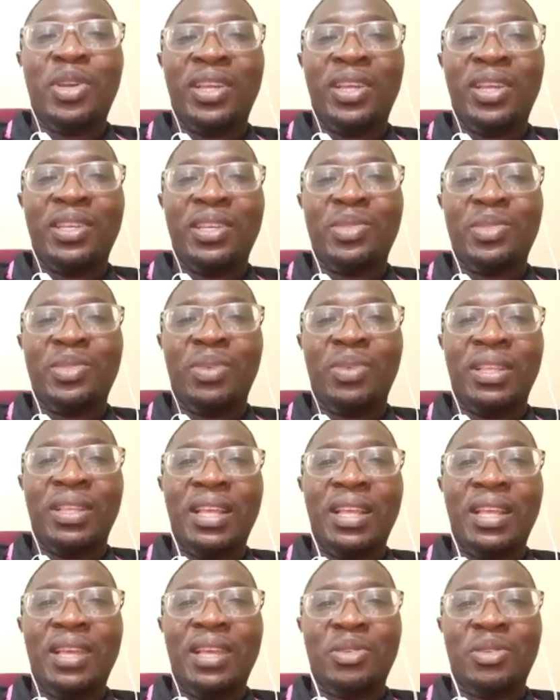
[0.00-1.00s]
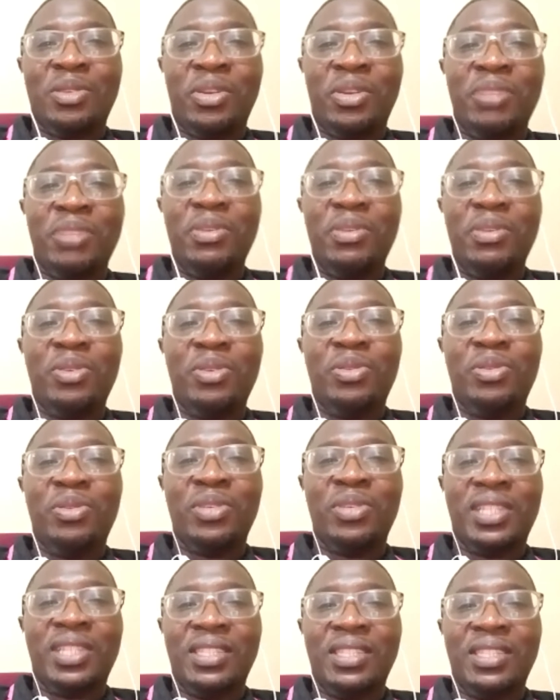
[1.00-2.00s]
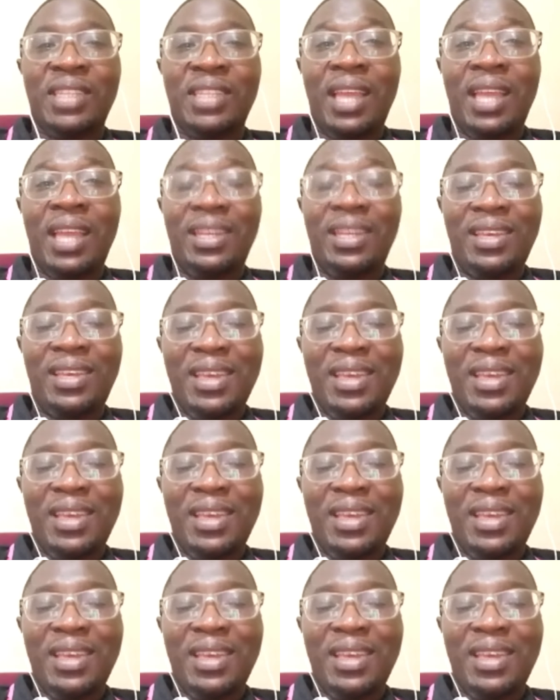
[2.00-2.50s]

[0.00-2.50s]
is one that has already been cooked inside.